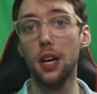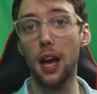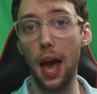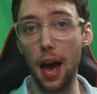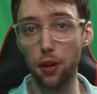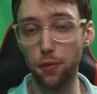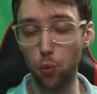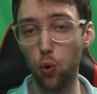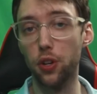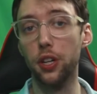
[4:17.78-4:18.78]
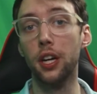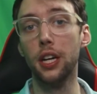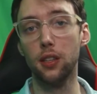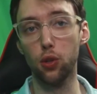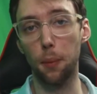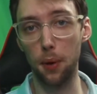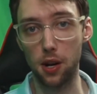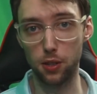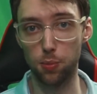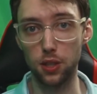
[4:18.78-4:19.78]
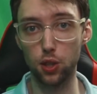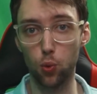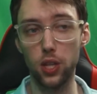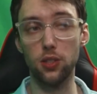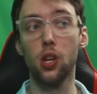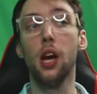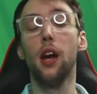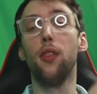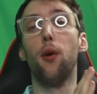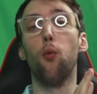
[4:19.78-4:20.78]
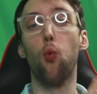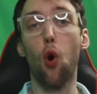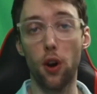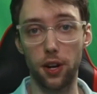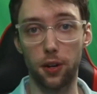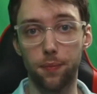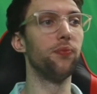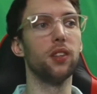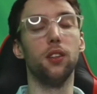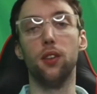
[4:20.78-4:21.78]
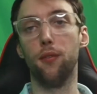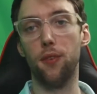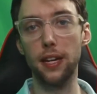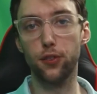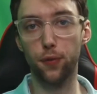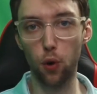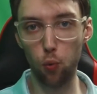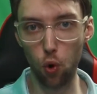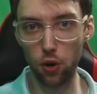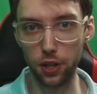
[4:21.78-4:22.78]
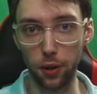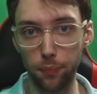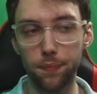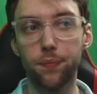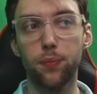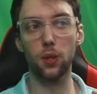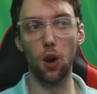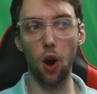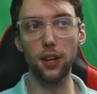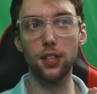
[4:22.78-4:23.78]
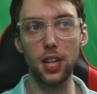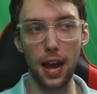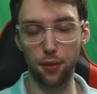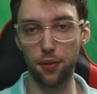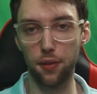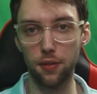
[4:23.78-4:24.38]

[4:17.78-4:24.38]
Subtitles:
out of the Warrior you could possibly squeeze. The Warrior, the Vengeful Warrior, on death,